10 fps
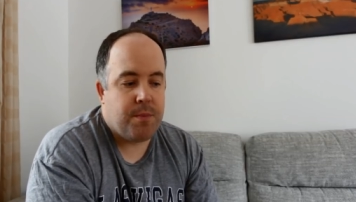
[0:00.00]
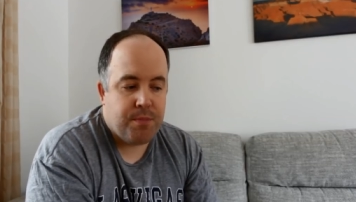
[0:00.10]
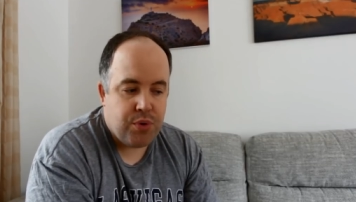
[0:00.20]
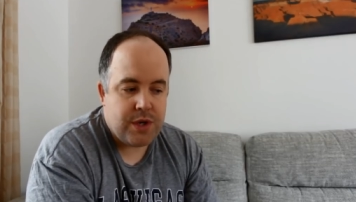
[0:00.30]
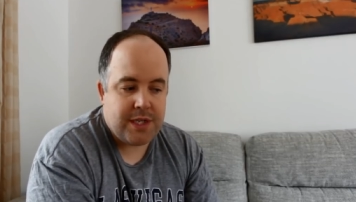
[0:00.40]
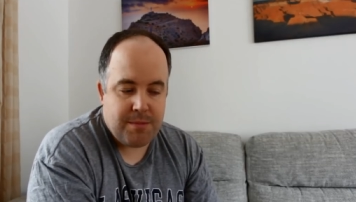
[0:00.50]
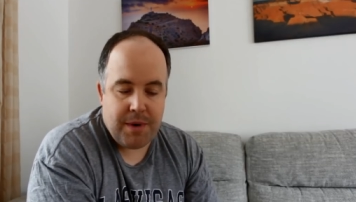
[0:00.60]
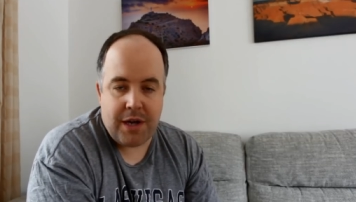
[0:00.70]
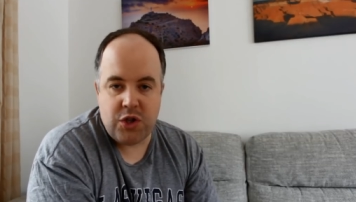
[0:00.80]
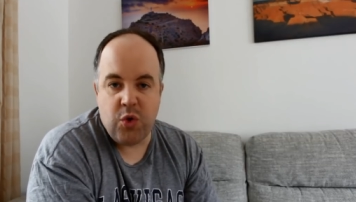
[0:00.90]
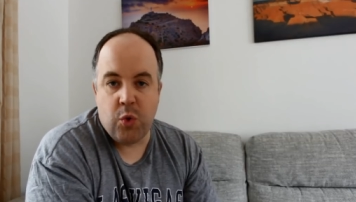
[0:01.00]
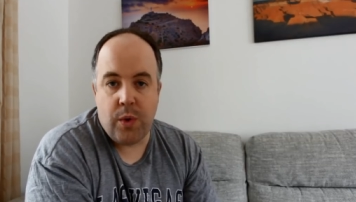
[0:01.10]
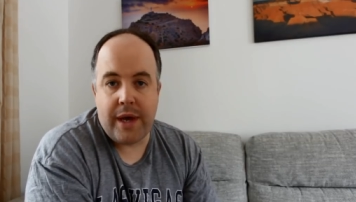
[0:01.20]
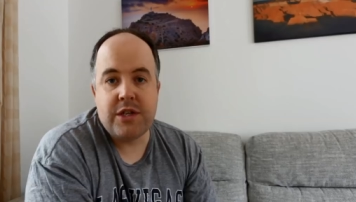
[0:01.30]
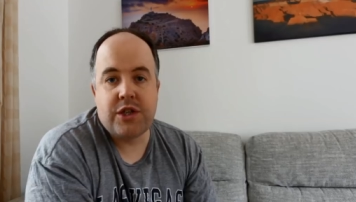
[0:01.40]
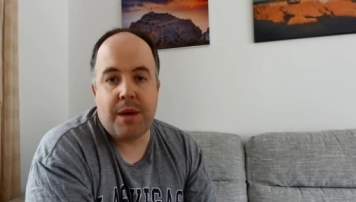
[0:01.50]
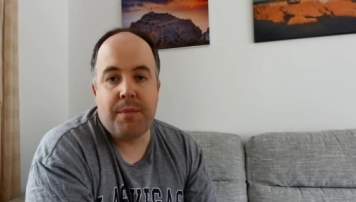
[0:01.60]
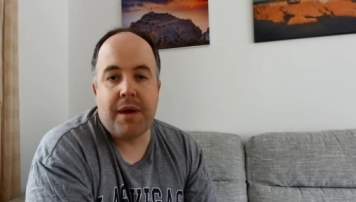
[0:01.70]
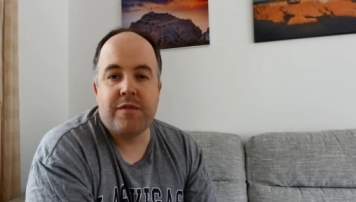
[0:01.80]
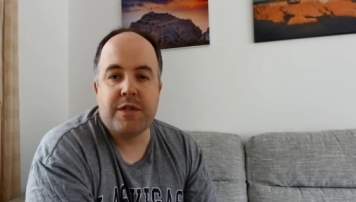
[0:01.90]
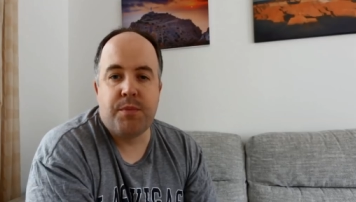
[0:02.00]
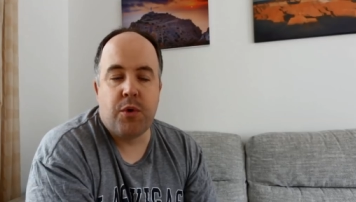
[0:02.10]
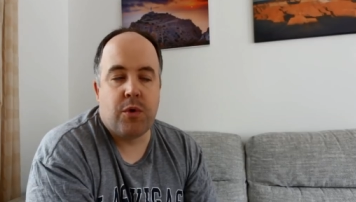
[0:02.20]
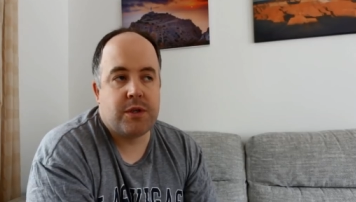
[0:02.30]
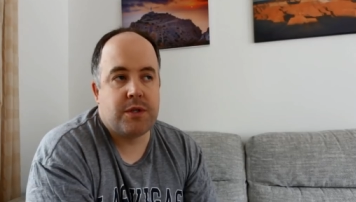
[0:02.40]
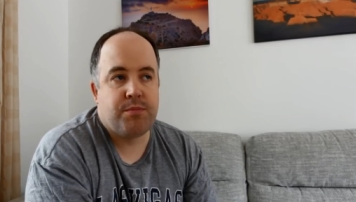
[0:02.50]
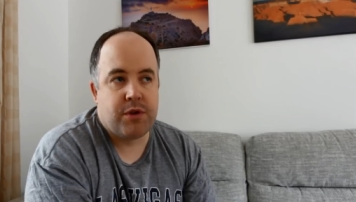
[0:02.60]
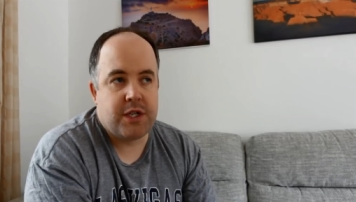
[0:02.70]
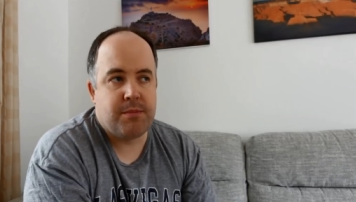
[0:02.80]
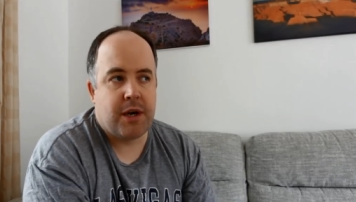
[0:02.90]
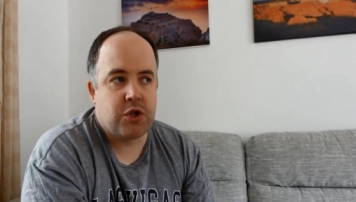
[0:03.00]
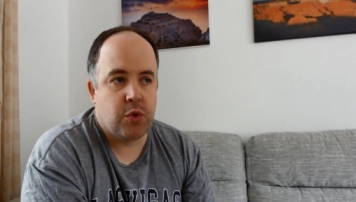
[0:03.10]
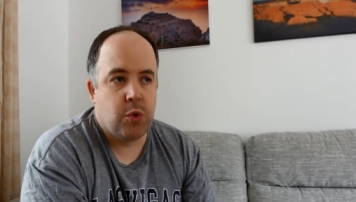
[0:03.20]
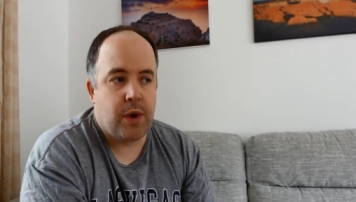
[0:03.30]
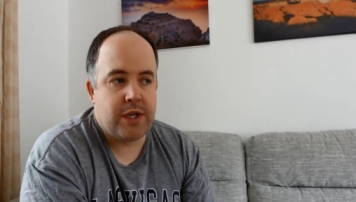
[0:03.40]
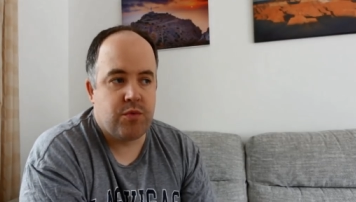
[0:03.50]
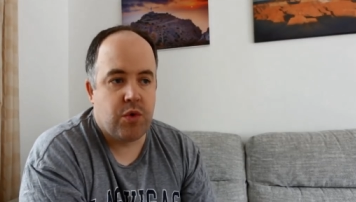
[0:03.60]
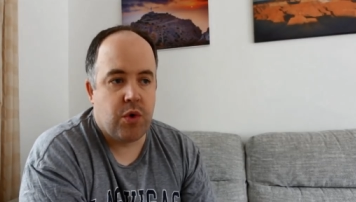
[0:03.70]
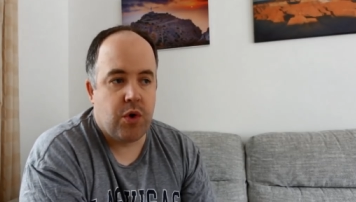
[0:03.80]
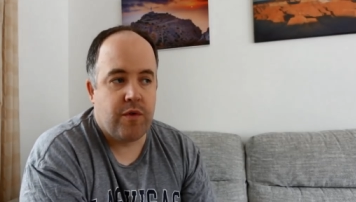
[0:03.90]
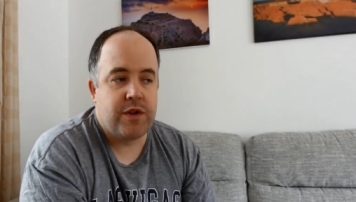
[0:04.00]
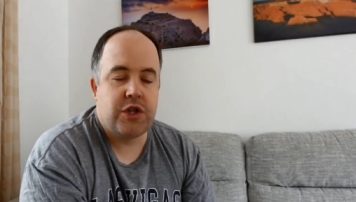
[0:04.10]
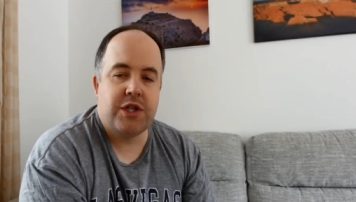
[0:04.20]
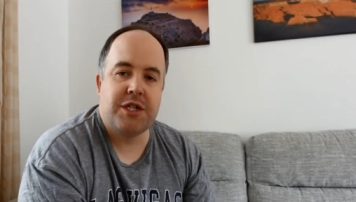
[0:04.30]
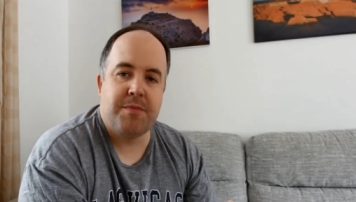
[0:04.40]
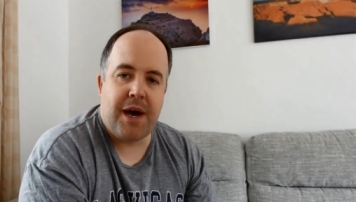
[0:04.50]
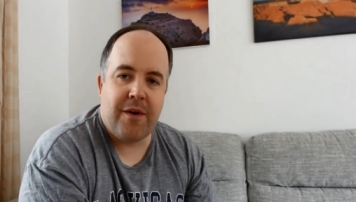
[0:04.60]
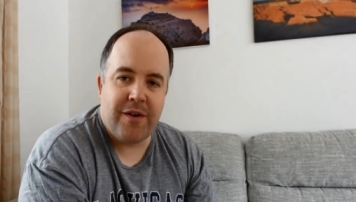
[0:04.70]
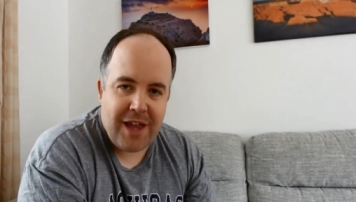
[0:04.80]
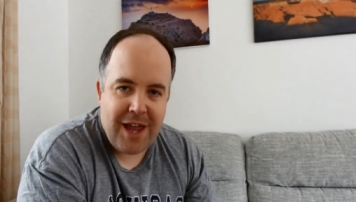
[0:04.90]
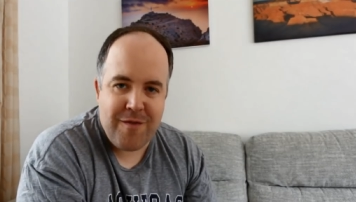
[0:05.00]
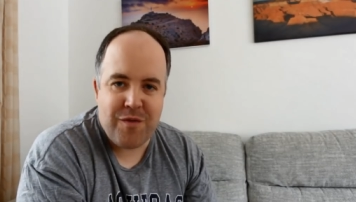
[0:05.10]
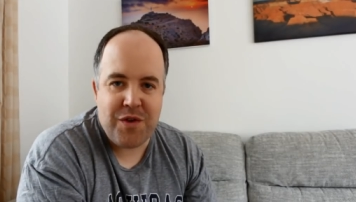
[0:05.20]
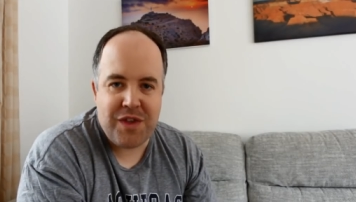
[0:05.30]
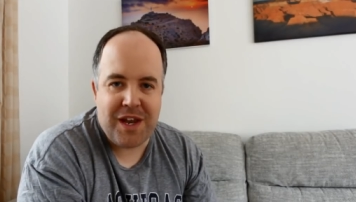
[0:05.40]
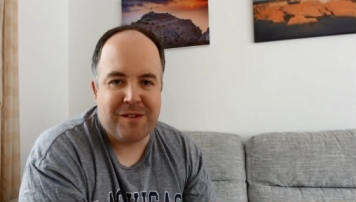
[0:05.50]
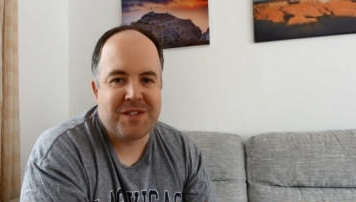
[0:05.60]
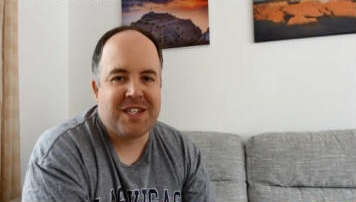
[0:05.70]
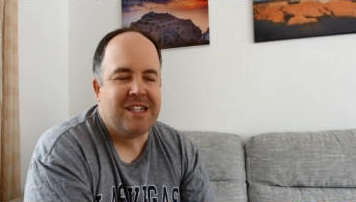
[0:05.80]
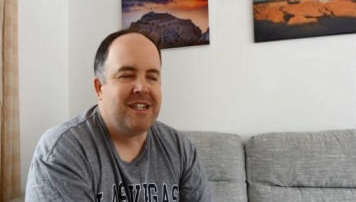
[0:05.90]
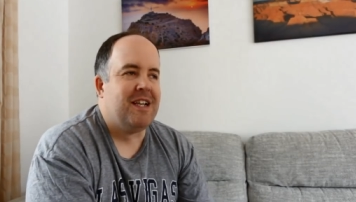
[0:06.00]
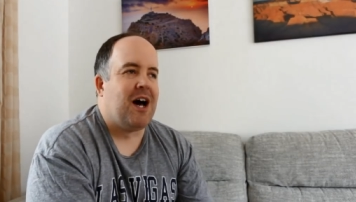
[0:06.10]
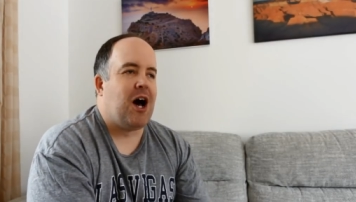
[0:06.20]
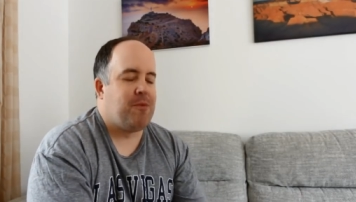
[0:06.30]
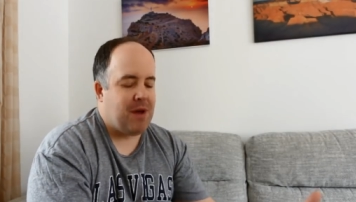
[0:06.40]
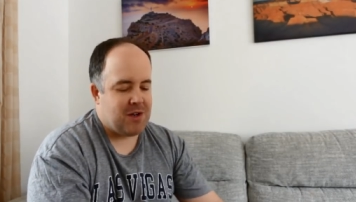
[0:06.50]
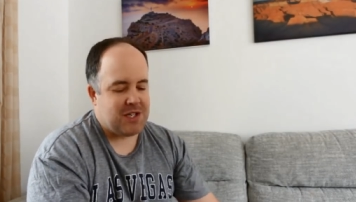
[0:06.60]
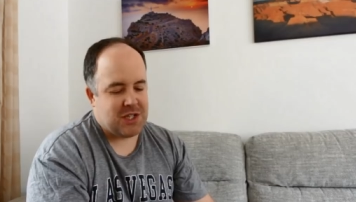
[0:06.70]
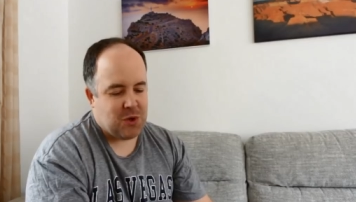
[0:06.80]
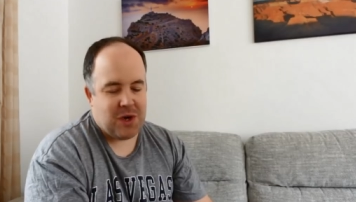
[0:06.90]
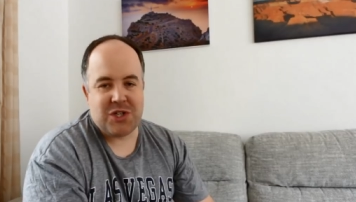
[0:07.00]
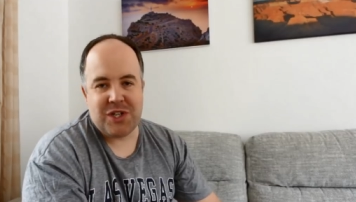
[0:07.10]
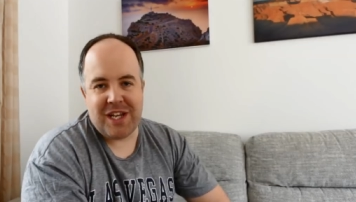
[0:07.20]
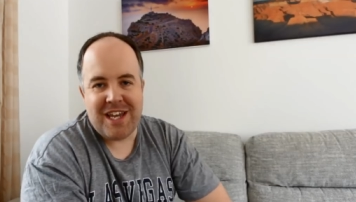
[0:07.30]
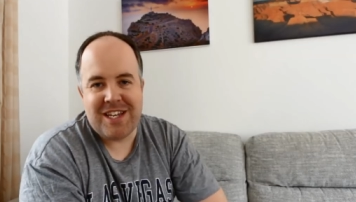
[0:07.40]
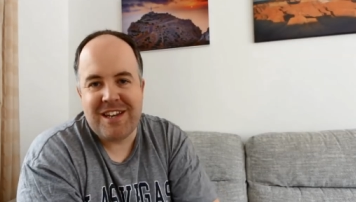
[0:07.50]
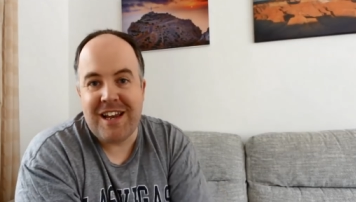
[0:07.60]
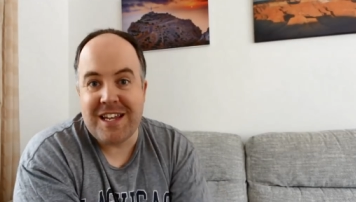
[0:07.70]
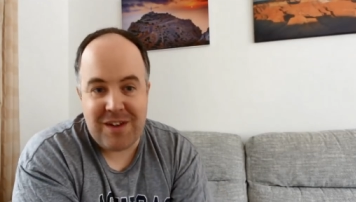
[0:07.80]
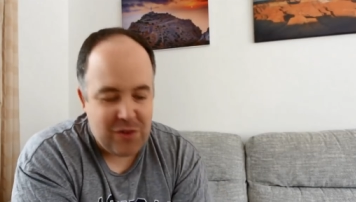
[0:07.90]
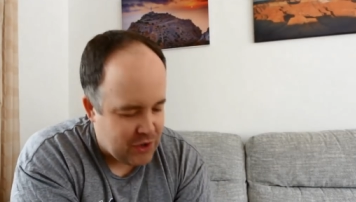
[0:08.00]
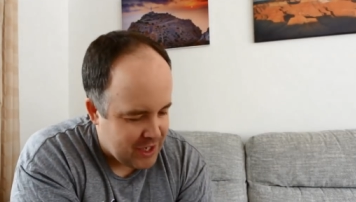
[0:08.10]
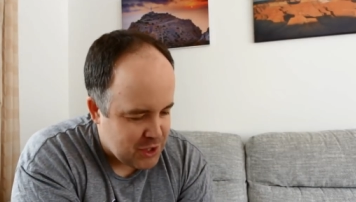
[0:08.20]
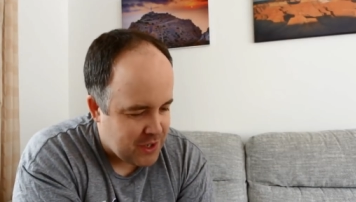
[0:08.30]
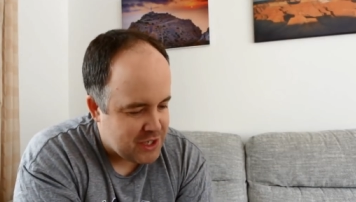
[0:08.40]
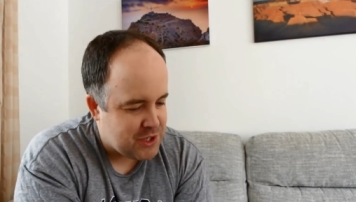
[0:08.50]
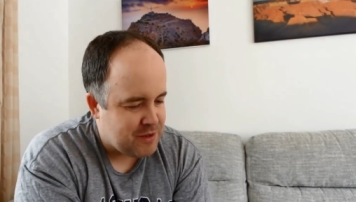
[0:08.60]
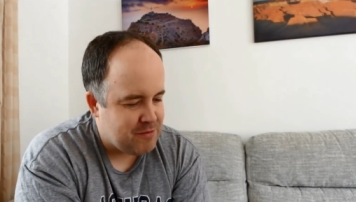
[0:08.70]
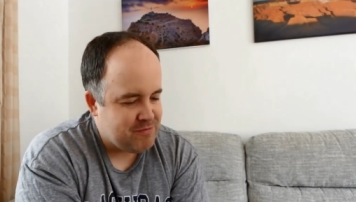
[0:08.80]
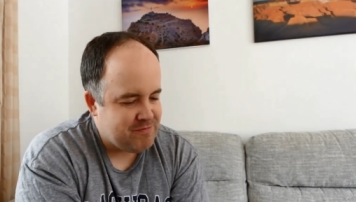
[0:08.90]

Pretty much always JPEG for sports. Pretty much always RAW for just about everything else. I hope that answers the question, Aidan. Let's have a look. Next question.